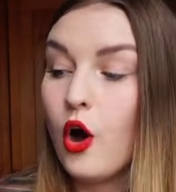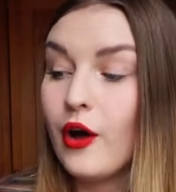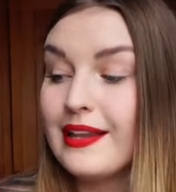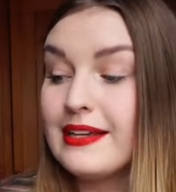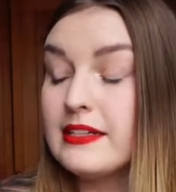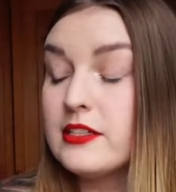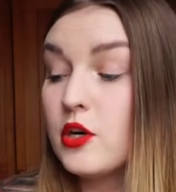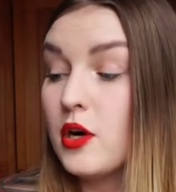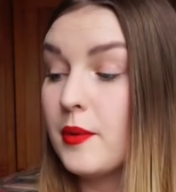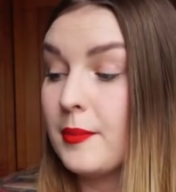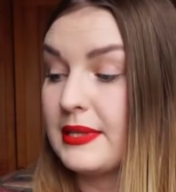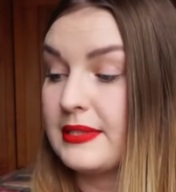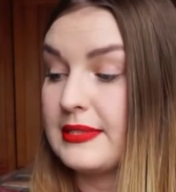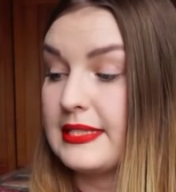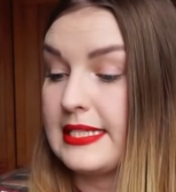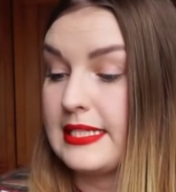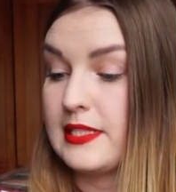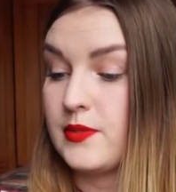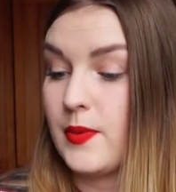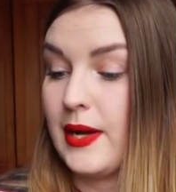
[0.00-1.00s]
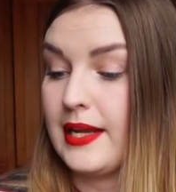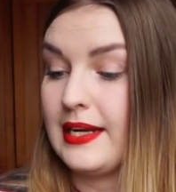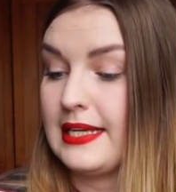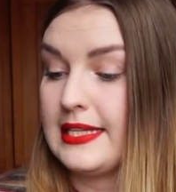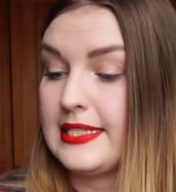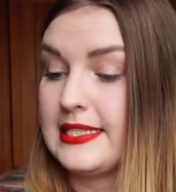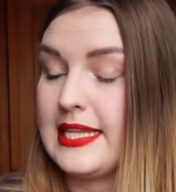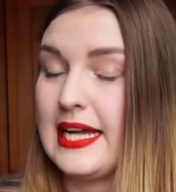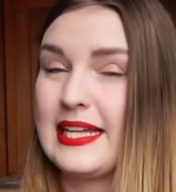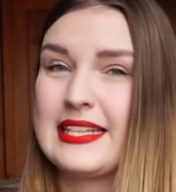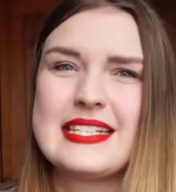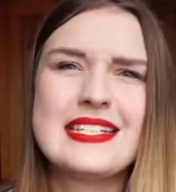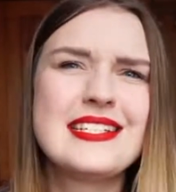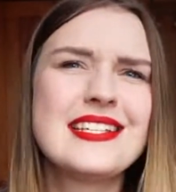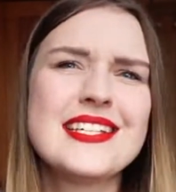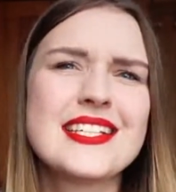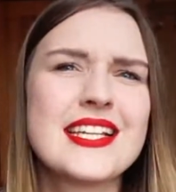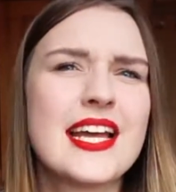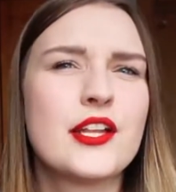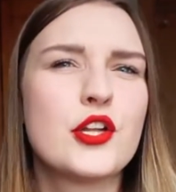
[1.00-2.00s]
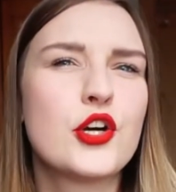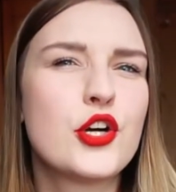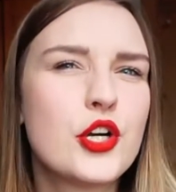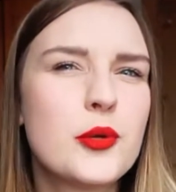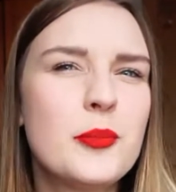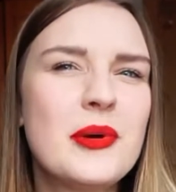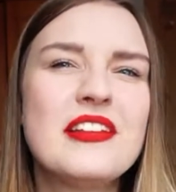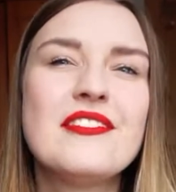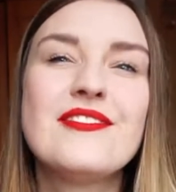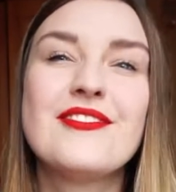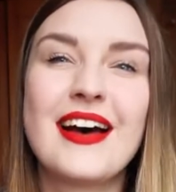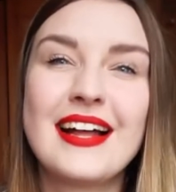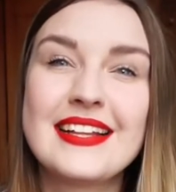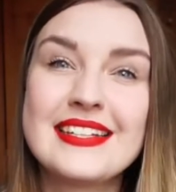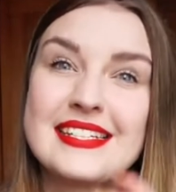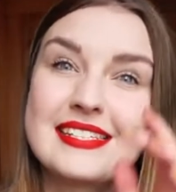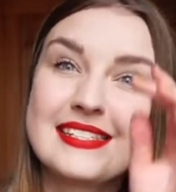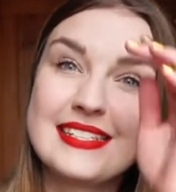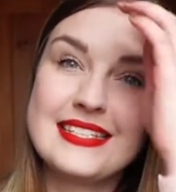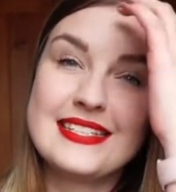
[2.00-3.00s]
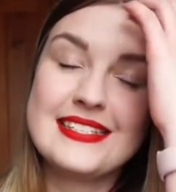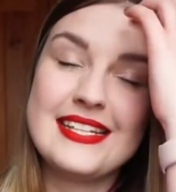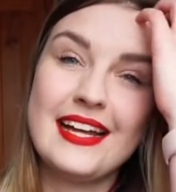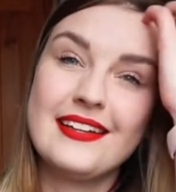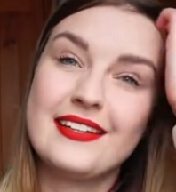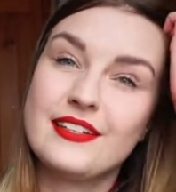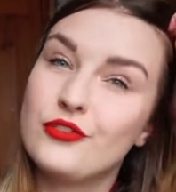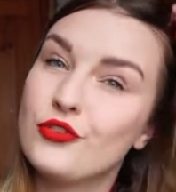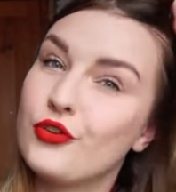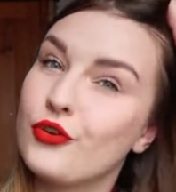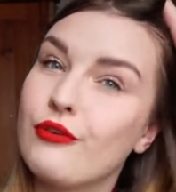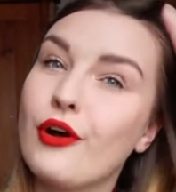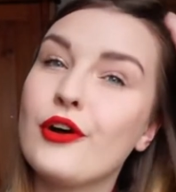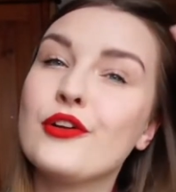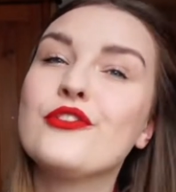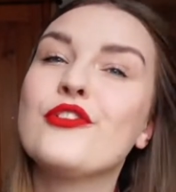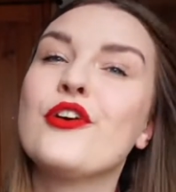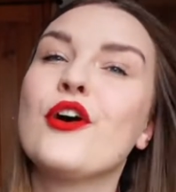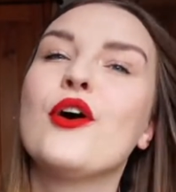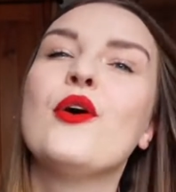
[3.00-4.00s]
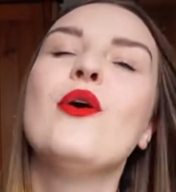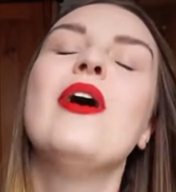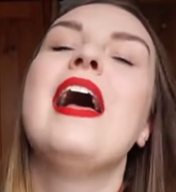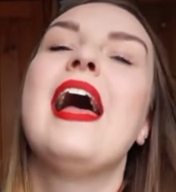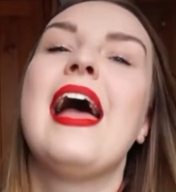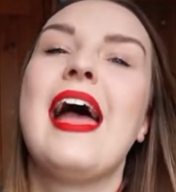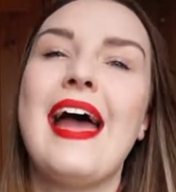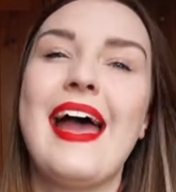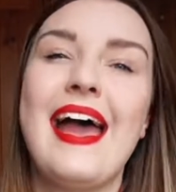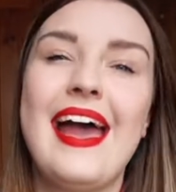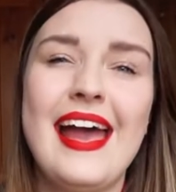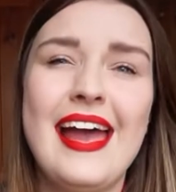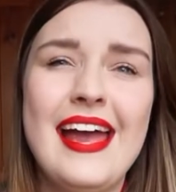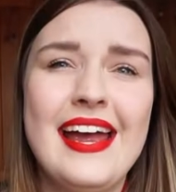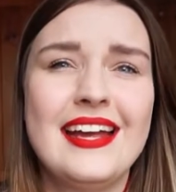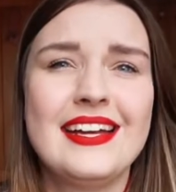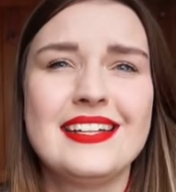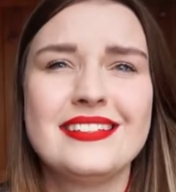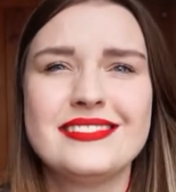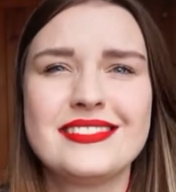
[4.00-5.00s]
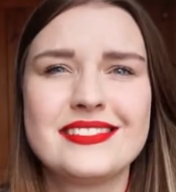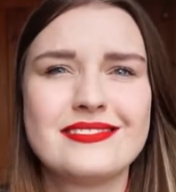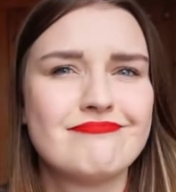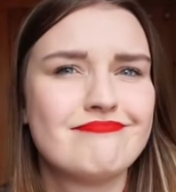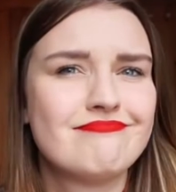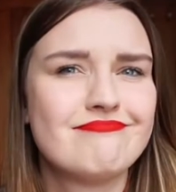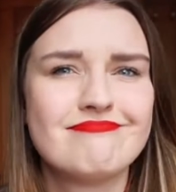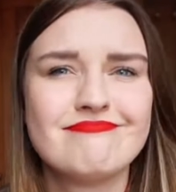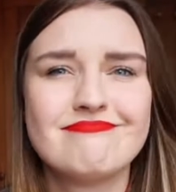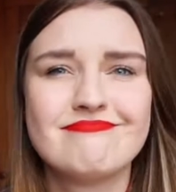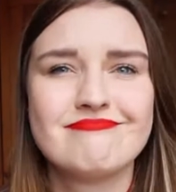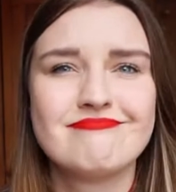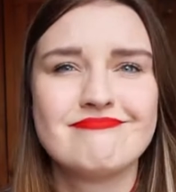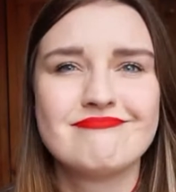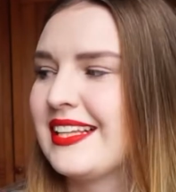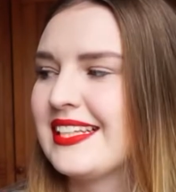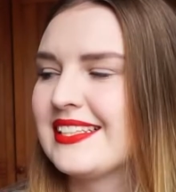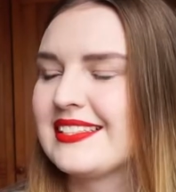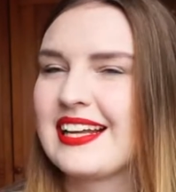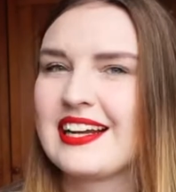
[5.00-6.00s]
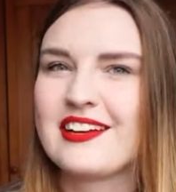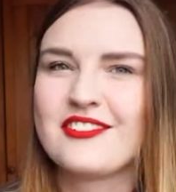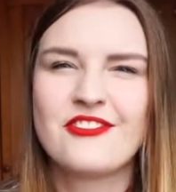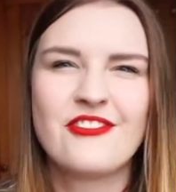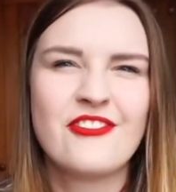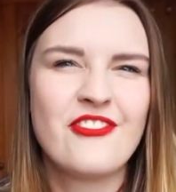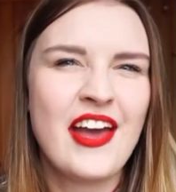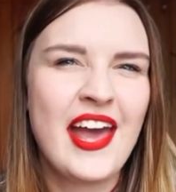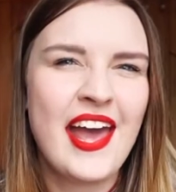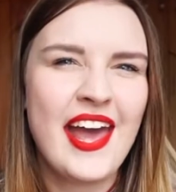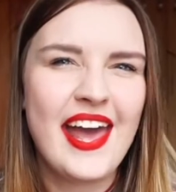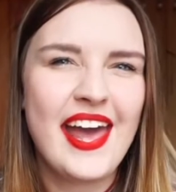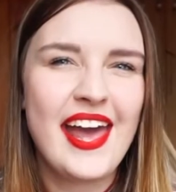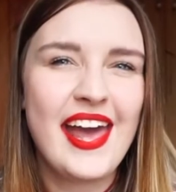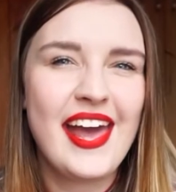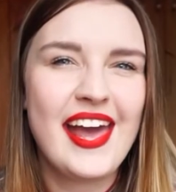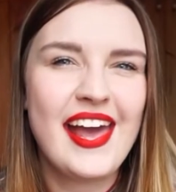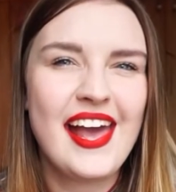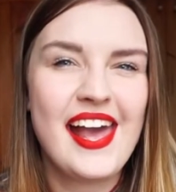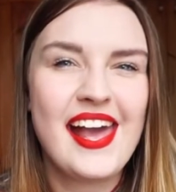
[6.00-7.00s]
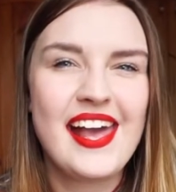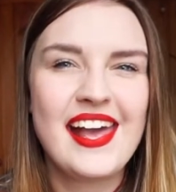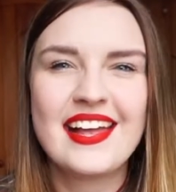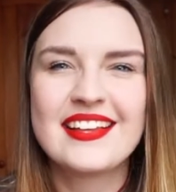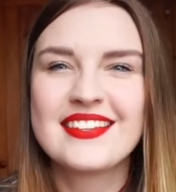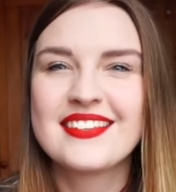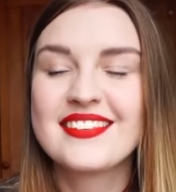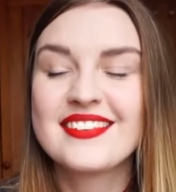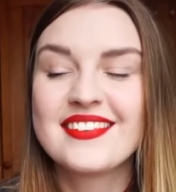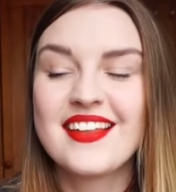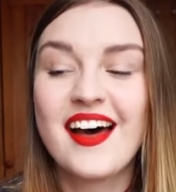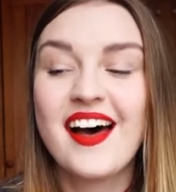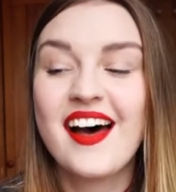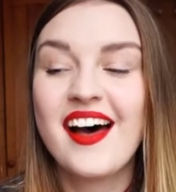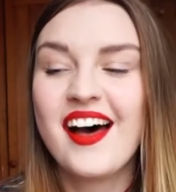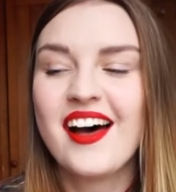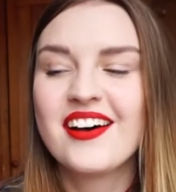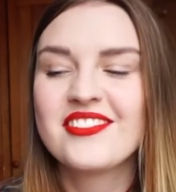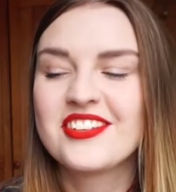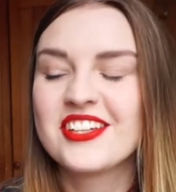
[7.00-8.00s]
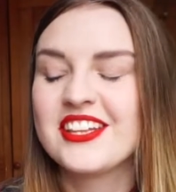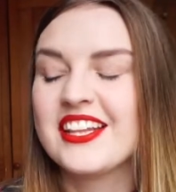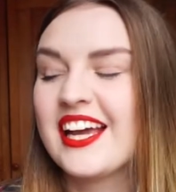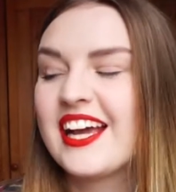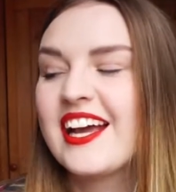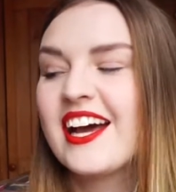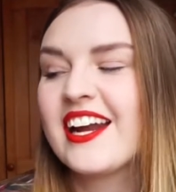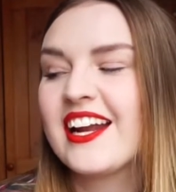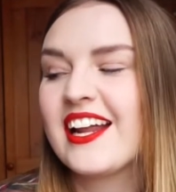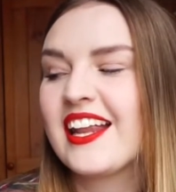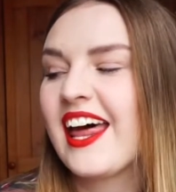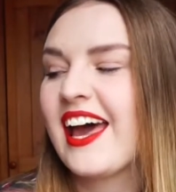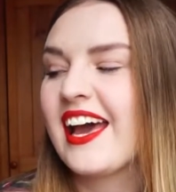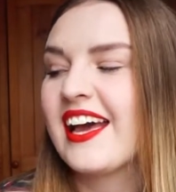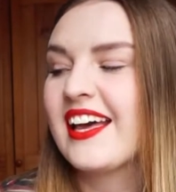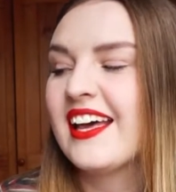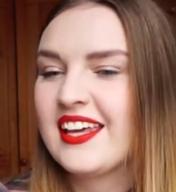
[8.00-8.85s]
All I know about this one is that this is an urban fantasy set in Toronto, and there's like fae and stuff, and they gotta like